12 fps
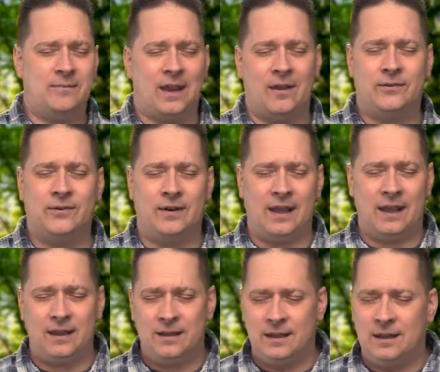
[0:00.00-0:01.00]

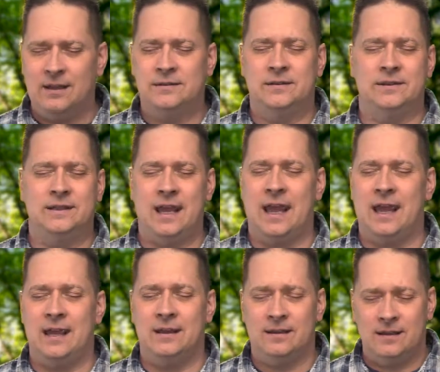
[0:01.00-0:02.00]
yesterday,
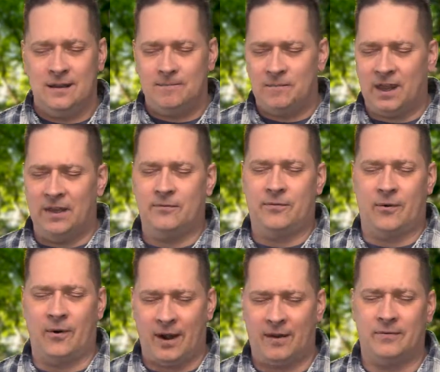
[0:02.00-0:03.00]
today, and
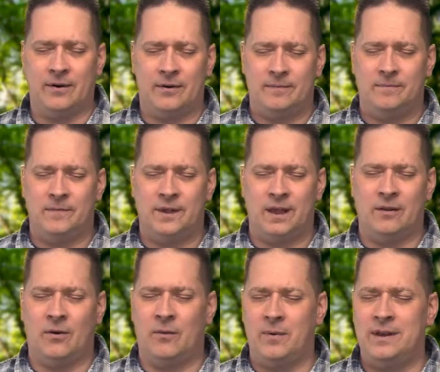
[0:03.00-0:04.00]
forever. And
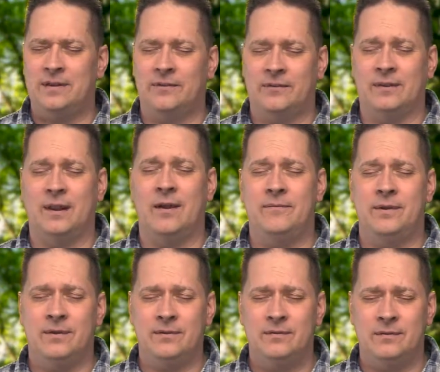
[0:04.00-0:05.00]
Lord, we just love
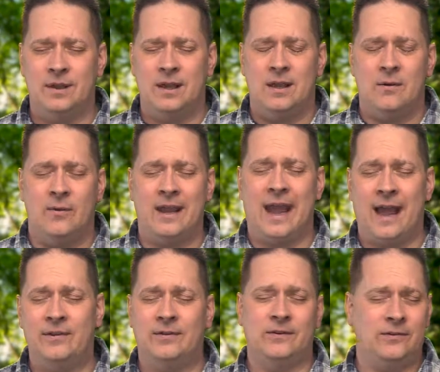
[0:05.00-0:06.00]
you. We
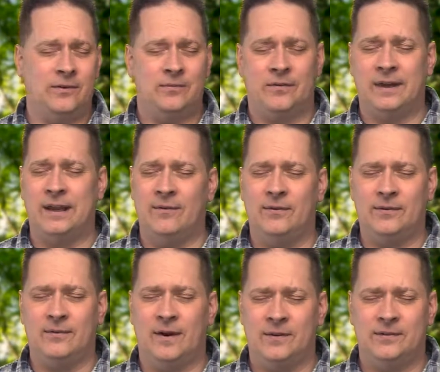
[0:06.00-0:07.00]
ask that you forgive us
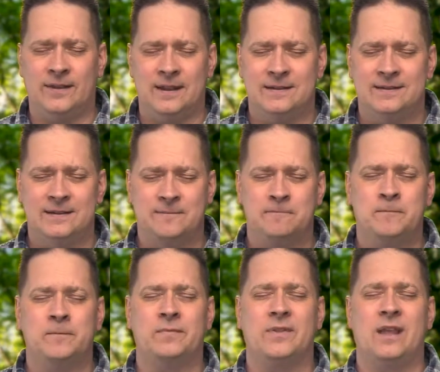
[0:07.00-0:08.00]
of our sins
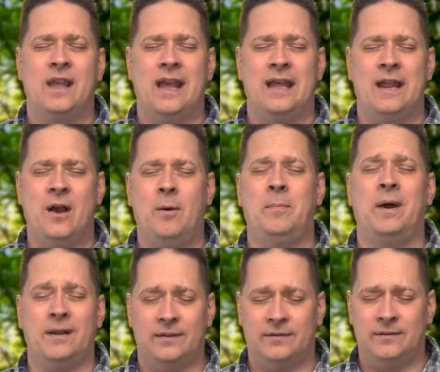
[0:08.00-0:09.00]
and help
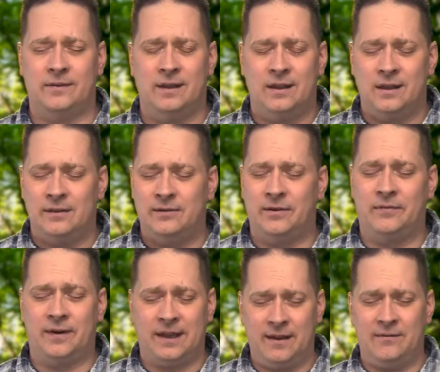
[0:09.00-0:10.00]
us to
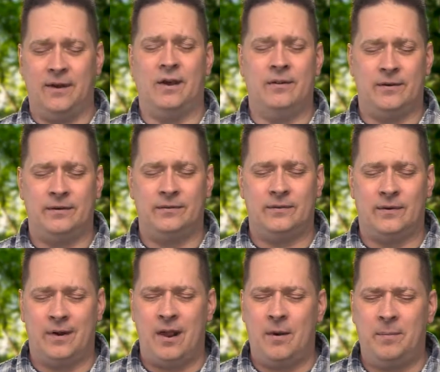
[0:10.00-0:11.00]
forgive others.
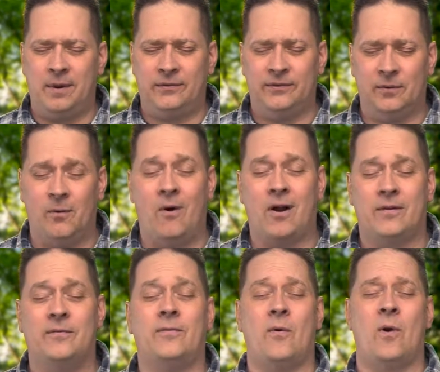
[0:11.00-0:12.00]
Lord, help us to walk
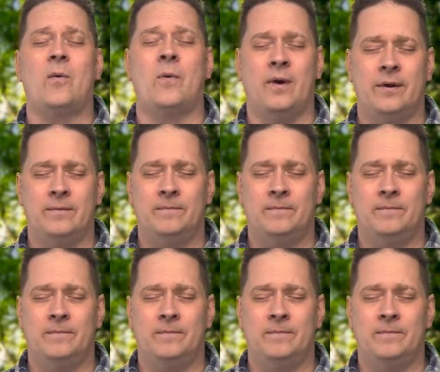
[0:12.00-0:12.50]
forward,